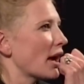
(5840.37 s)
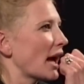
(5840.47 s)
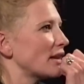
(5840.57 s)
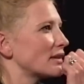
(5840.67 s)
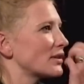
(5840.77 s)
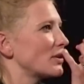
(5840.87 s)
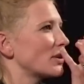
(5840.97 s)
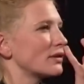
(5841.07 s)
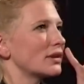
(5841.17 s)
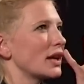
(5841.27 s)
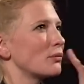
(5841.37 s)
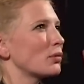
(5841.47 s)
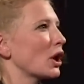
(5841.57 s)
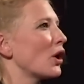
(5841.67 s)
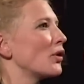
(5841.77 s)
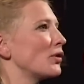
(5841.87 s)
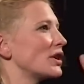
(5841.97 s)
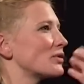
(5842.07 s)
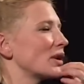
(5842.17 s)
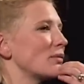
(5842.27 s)
And so you can implode.
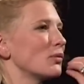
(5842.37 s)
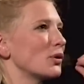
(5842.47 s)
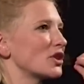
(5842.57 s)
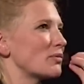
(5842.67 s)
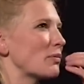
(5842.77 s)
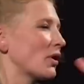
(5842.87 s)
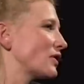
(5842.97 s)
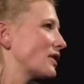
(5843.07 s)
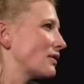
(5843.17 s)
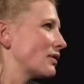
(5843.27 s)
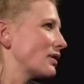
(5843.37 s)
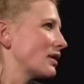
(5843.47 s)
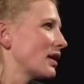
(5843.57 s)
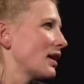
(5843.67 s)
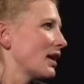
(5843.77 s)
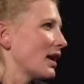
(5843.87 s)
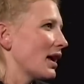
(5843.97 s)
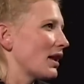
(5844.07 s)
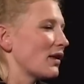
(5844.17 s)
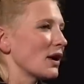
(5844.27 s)
It's really important to be positive and,
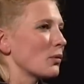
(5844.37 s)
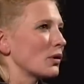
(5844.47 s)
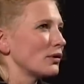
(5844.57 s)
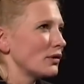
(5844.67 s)
and think, well,